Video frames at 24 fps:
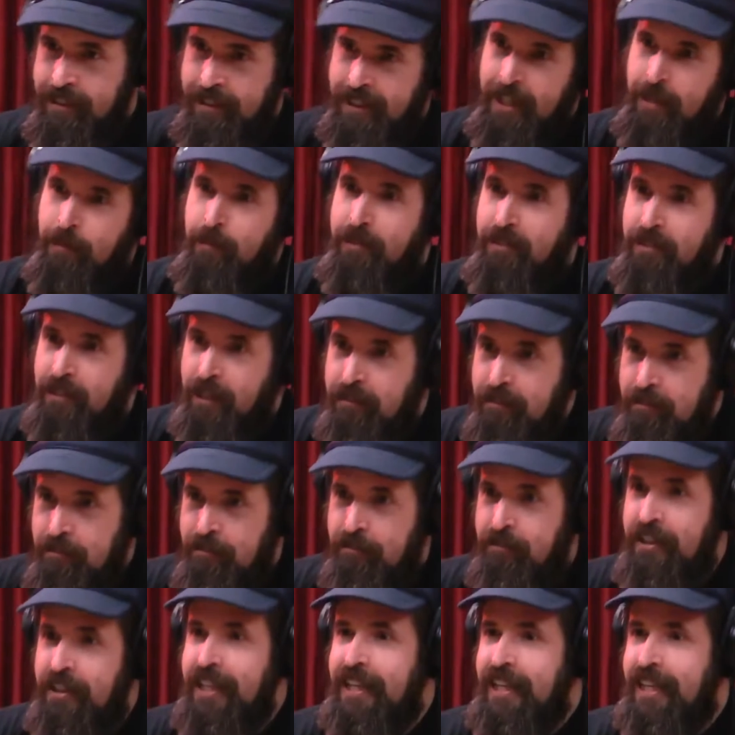to come and start
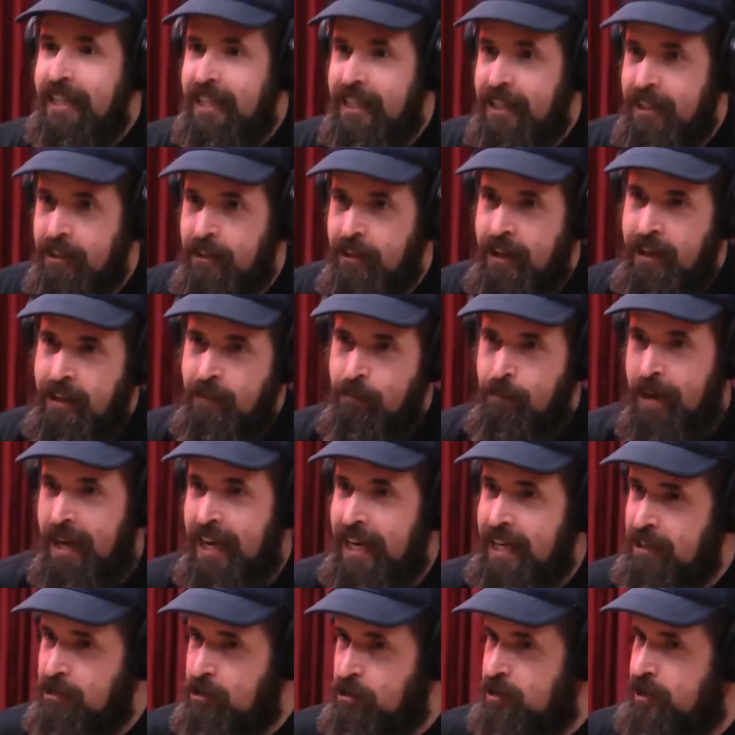feeding at your
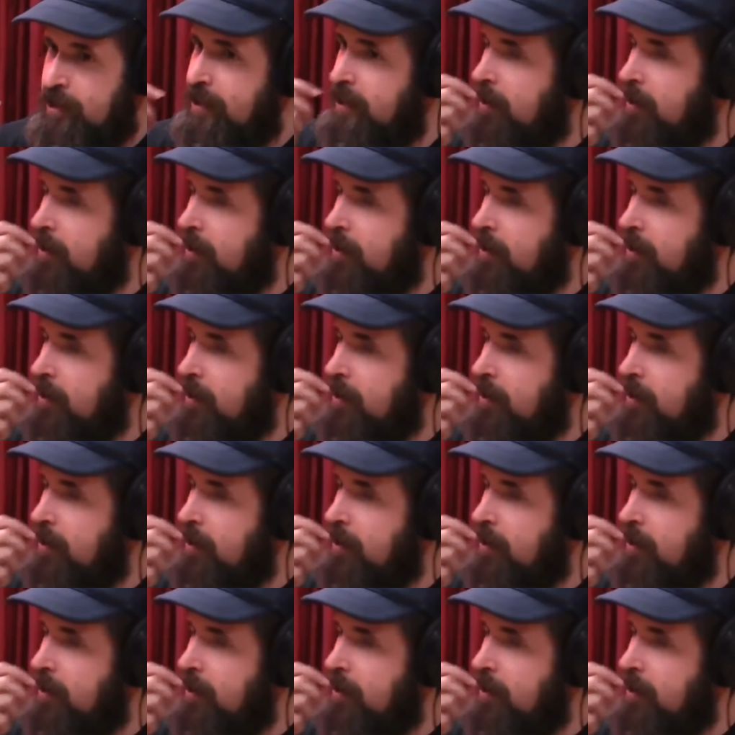mansion.